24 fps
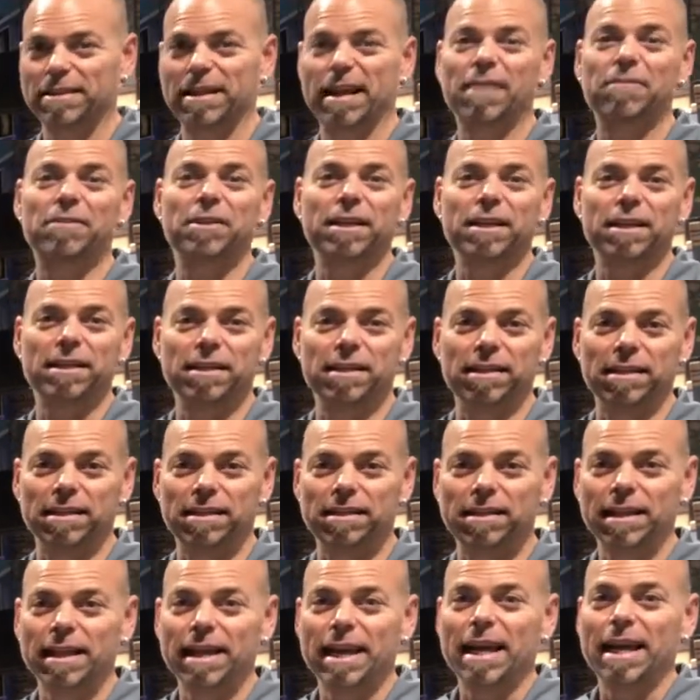Everything you
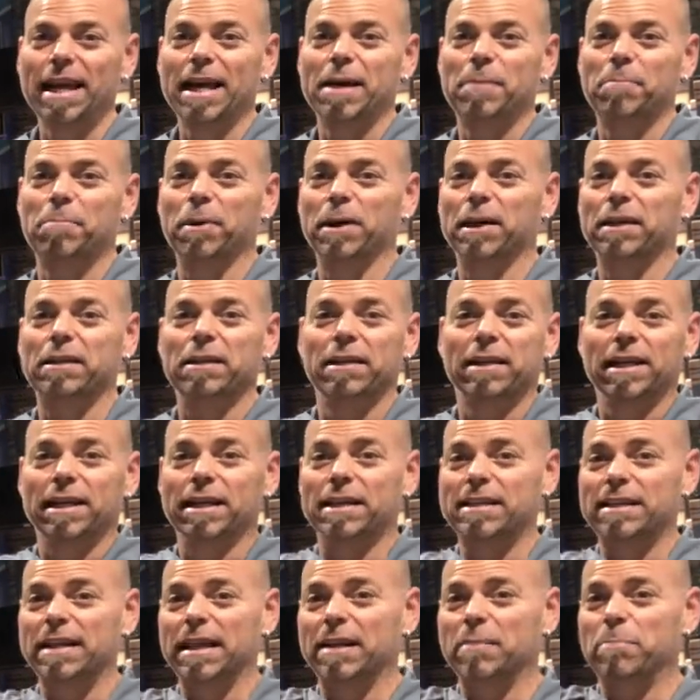need, but
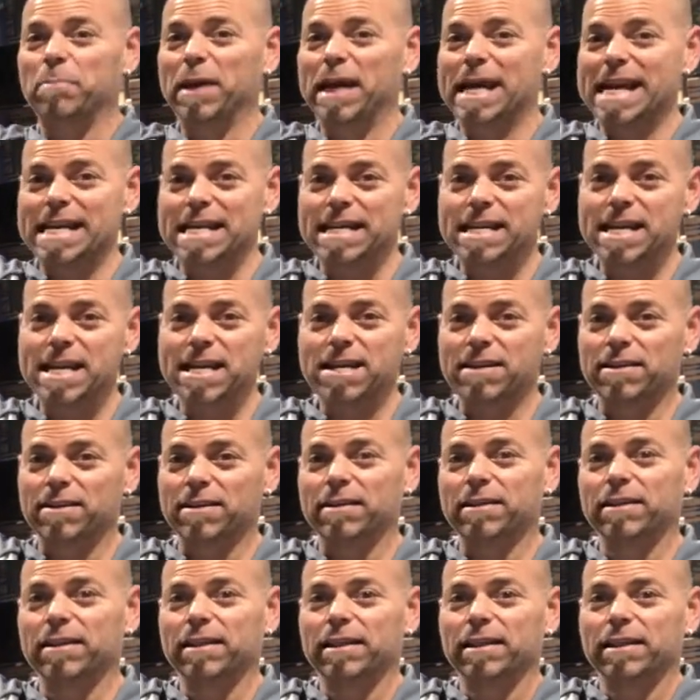instead of paying
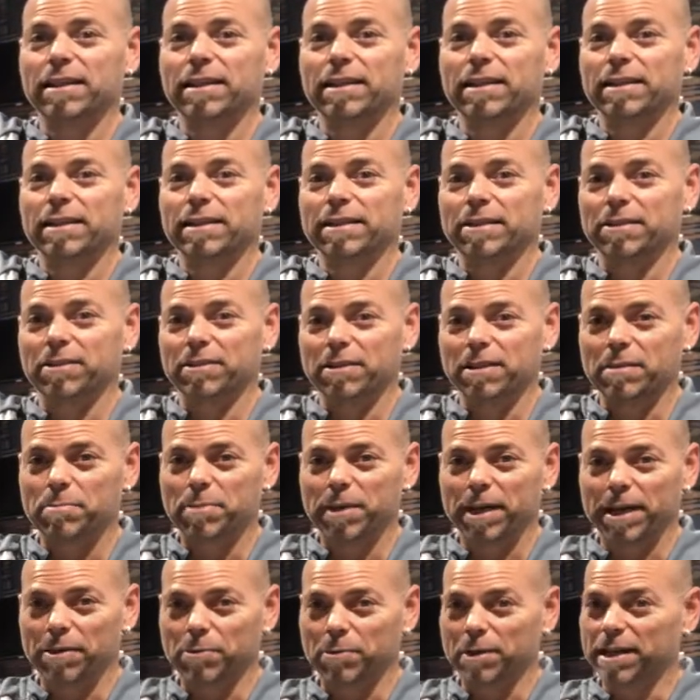here, you're gonna
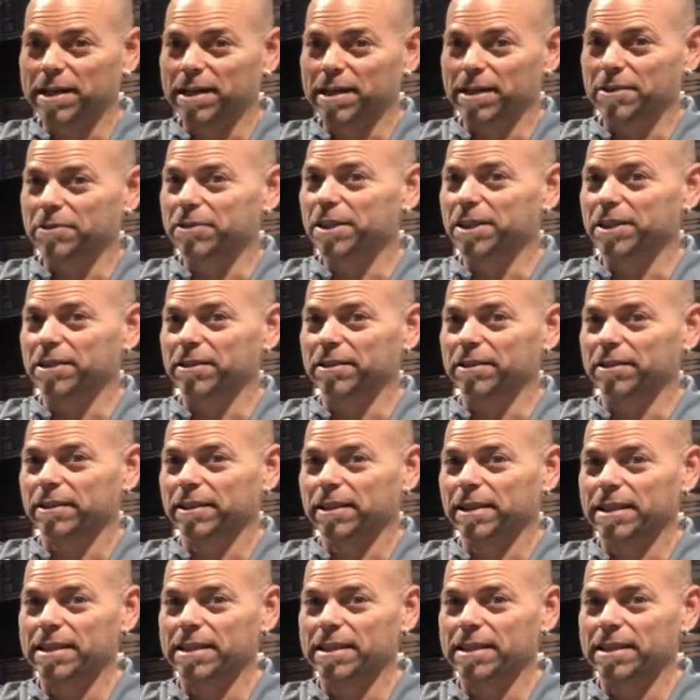pay way down here.